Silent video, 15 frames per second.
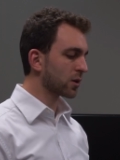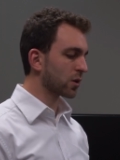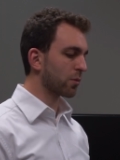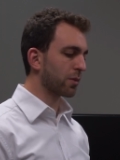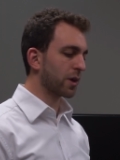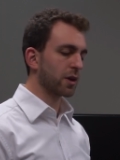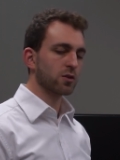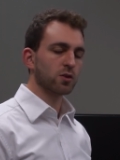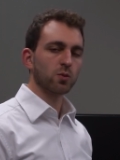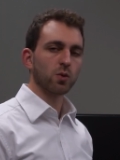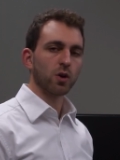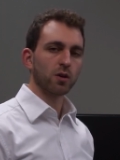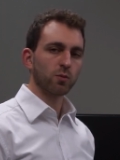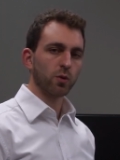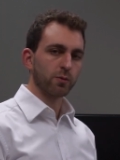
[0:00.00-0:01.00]
compared to
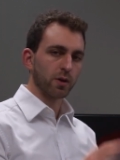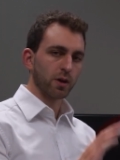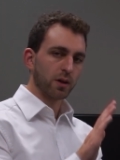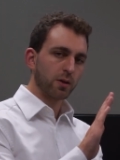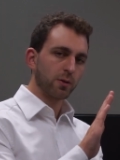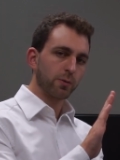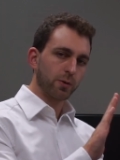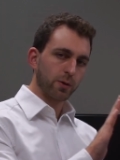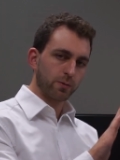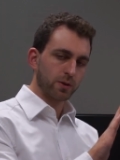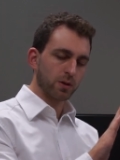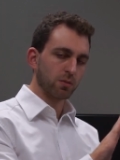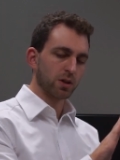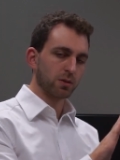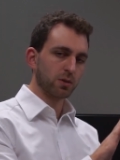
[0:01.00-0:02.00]
one with a
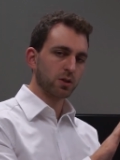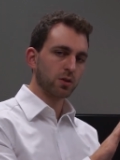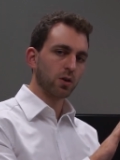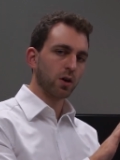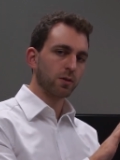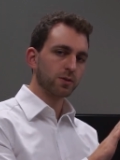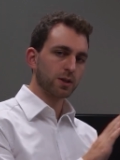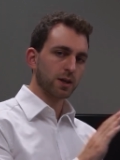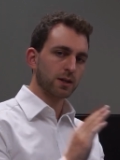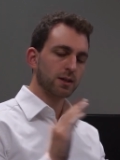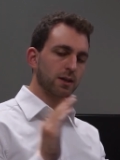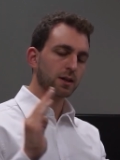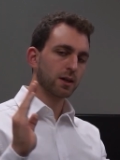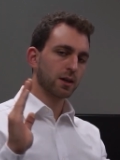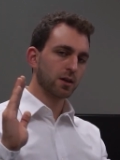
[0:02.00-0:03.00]
50 millimeter offset